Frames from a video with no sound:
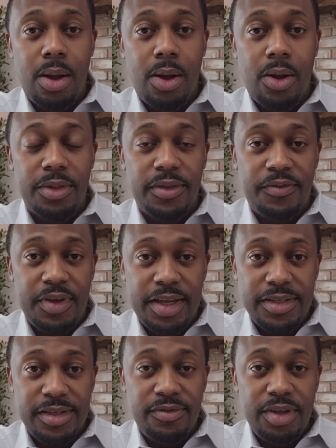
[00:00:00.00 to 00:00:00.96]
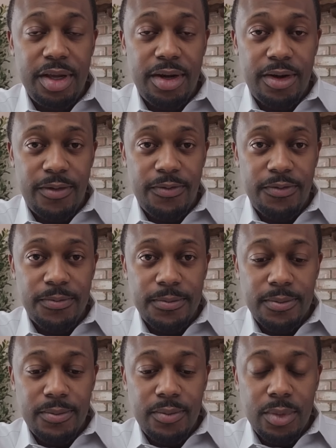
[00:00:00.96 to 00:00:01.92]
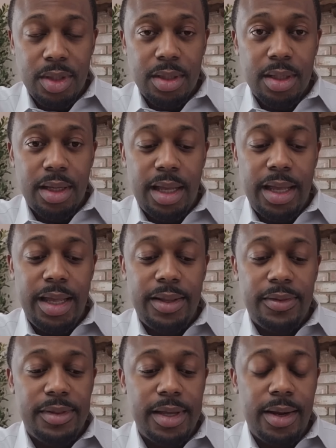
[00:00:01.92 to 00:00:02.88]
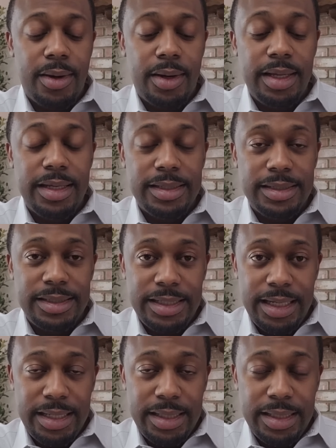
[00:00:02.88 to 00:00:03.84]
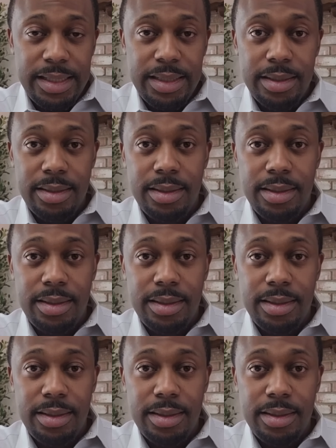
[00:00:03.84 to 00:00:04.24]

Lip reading: on the face of the earth, and their intended